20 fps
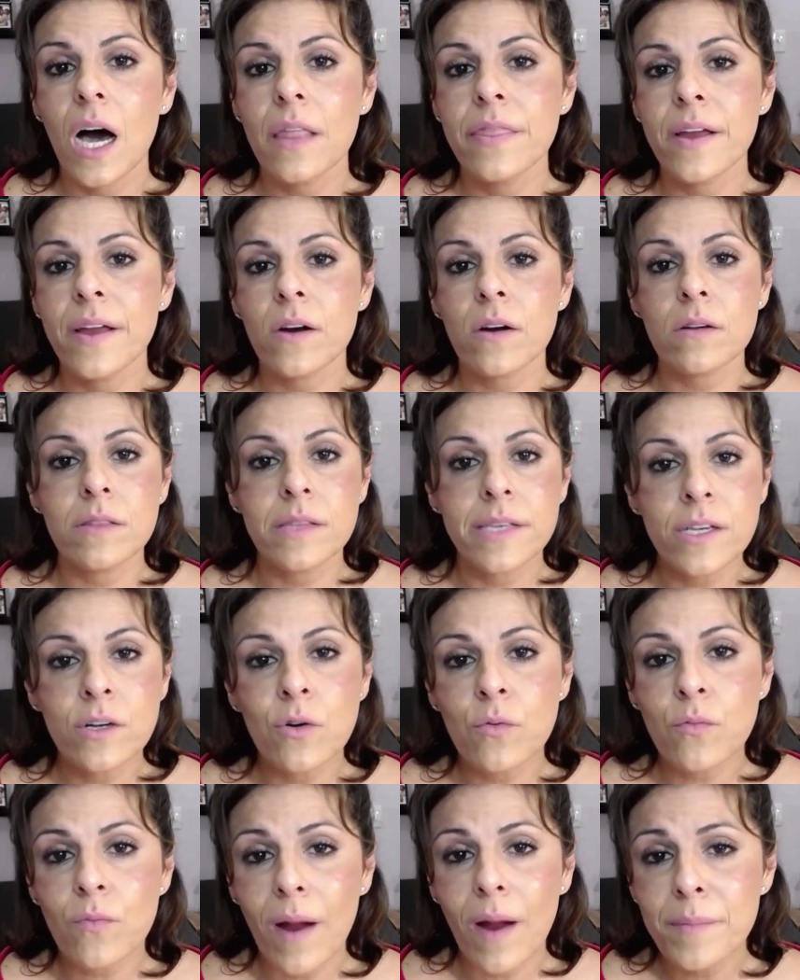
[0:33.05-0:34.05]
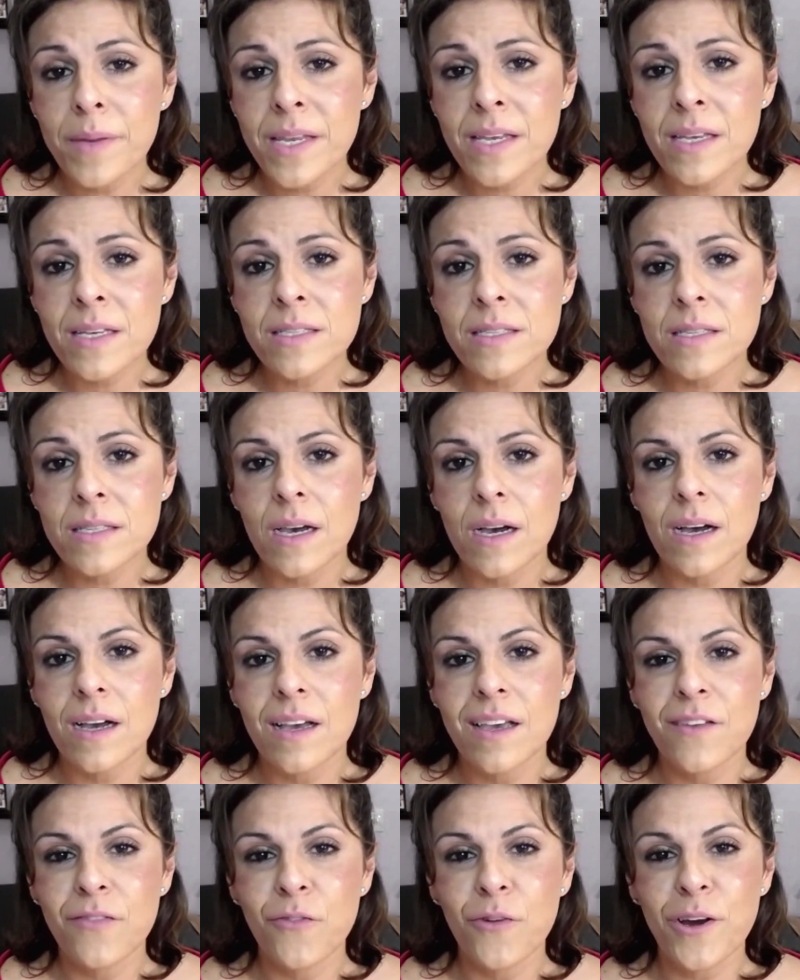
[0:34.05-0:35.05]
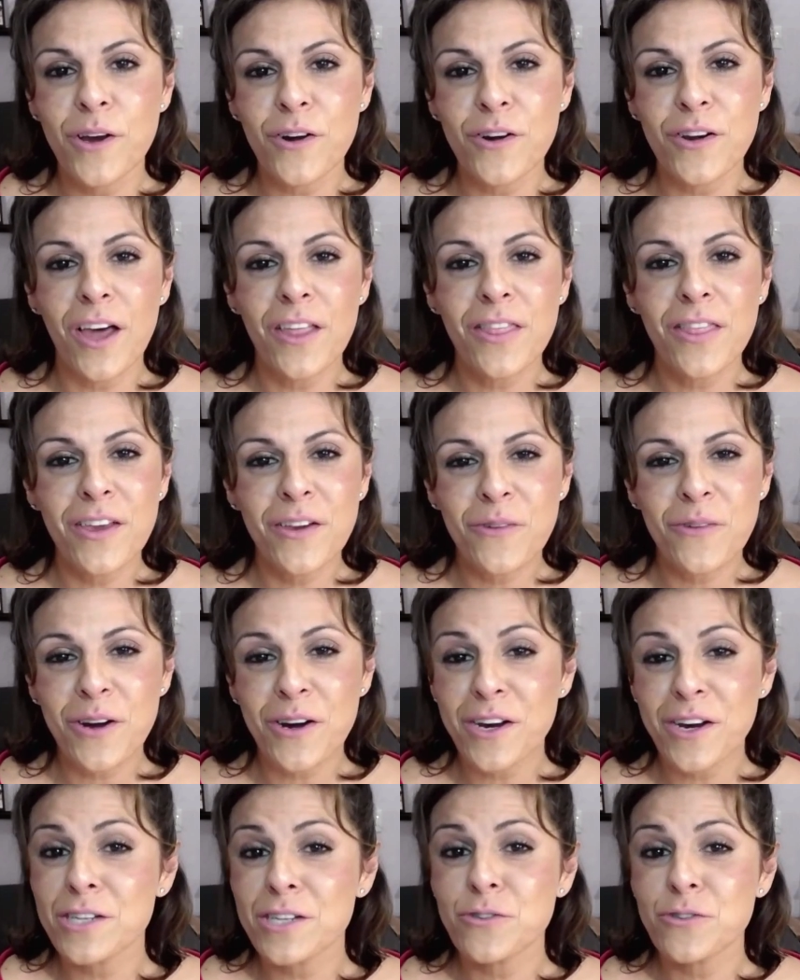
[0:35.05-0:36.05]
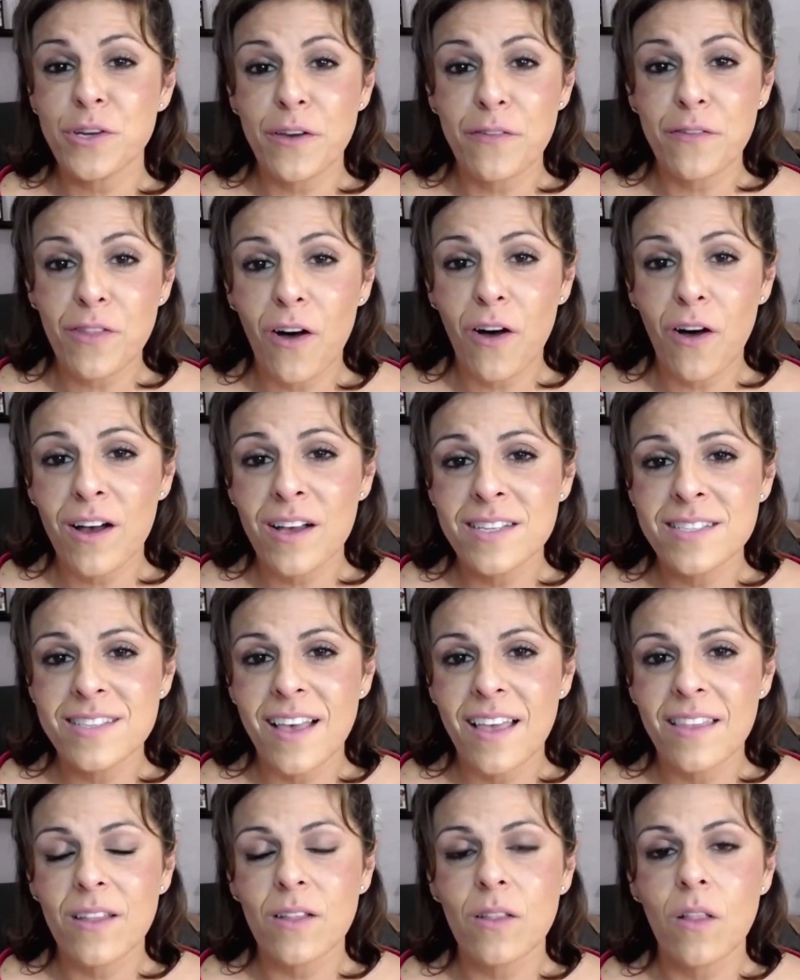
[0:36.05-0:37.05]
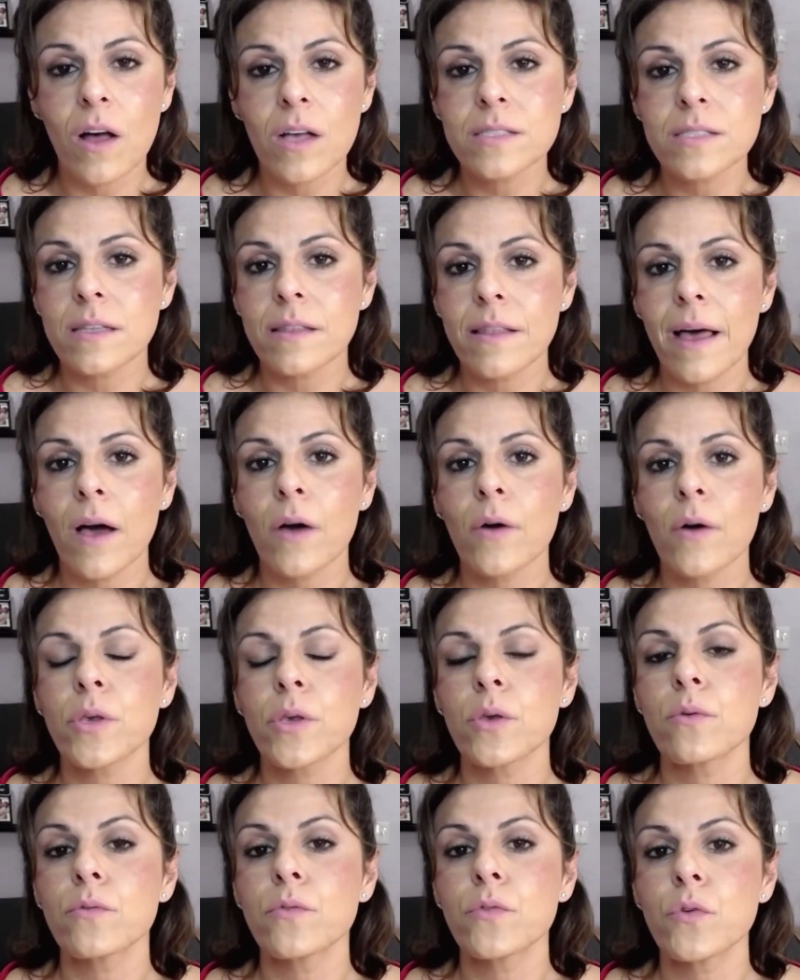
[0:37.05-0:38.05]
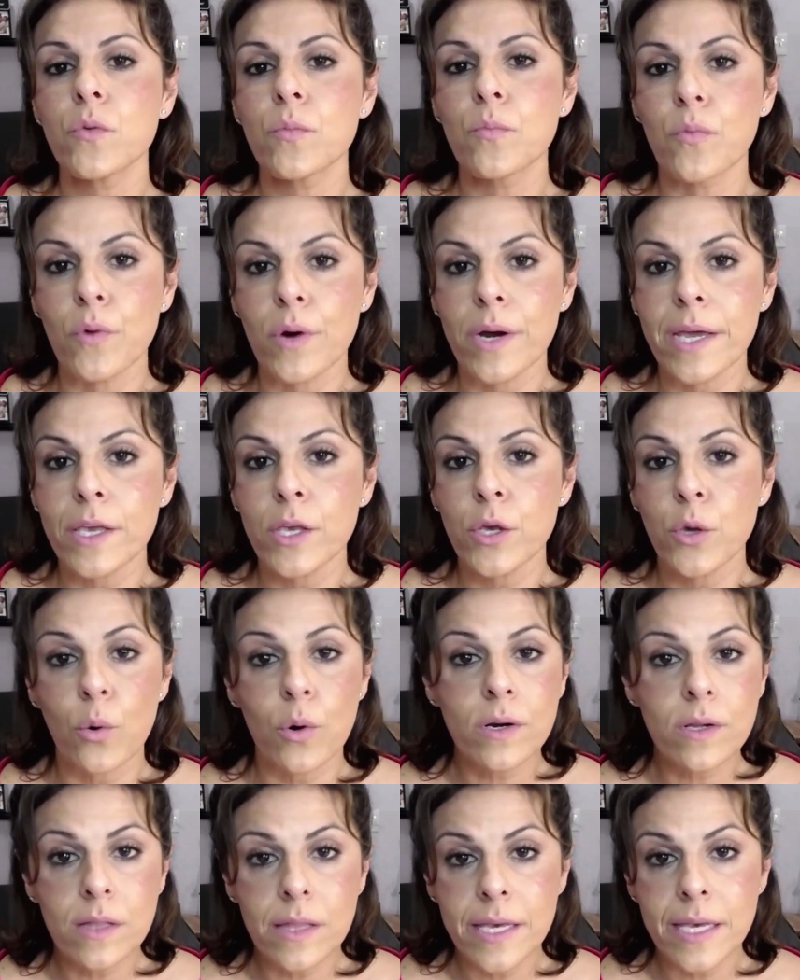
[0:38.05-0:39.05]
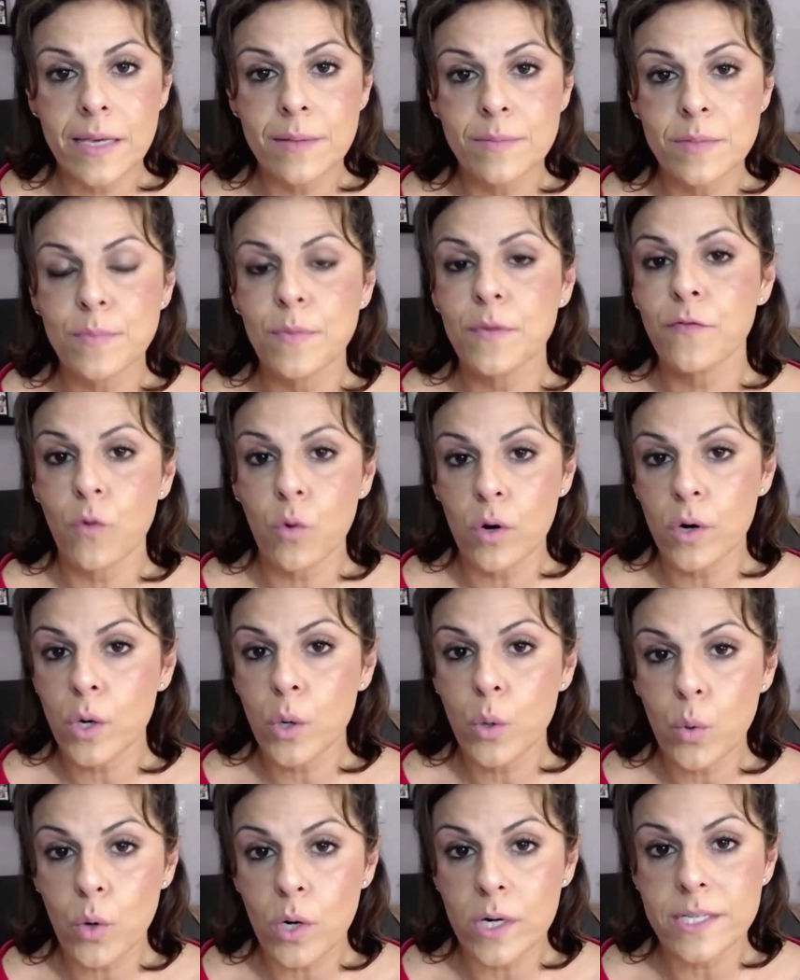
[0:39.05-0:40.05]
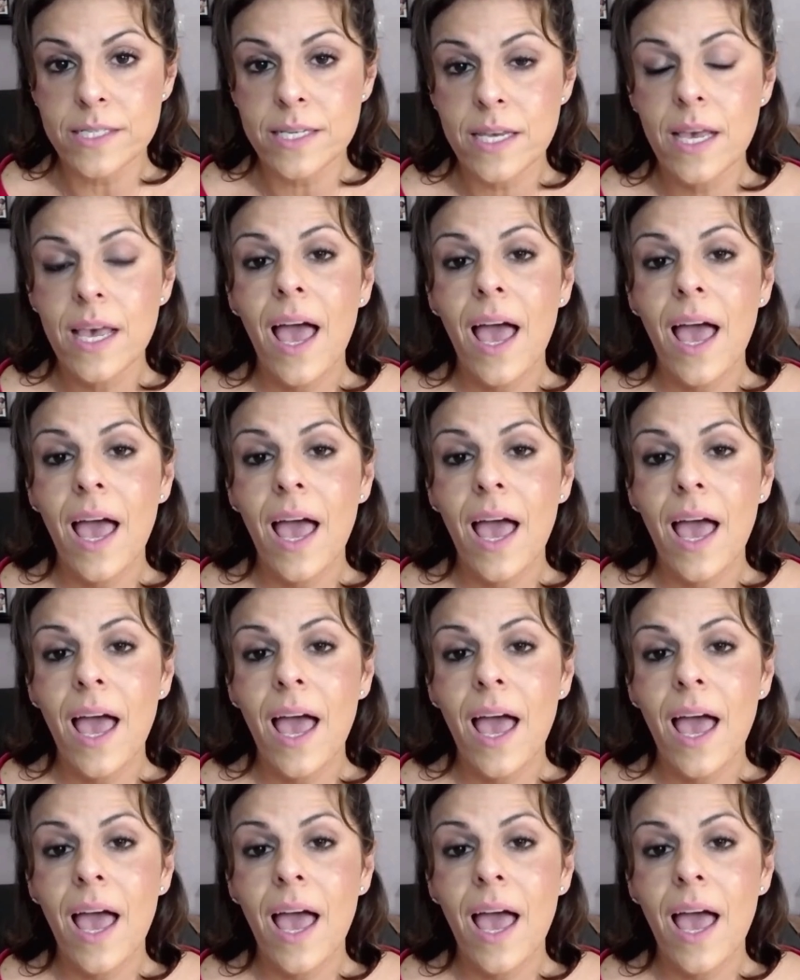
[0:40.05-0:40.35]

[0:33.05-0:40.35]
There are legal remedies. If we are nothing, we're a country of laws, and the laws allow you to bring your claims before a court.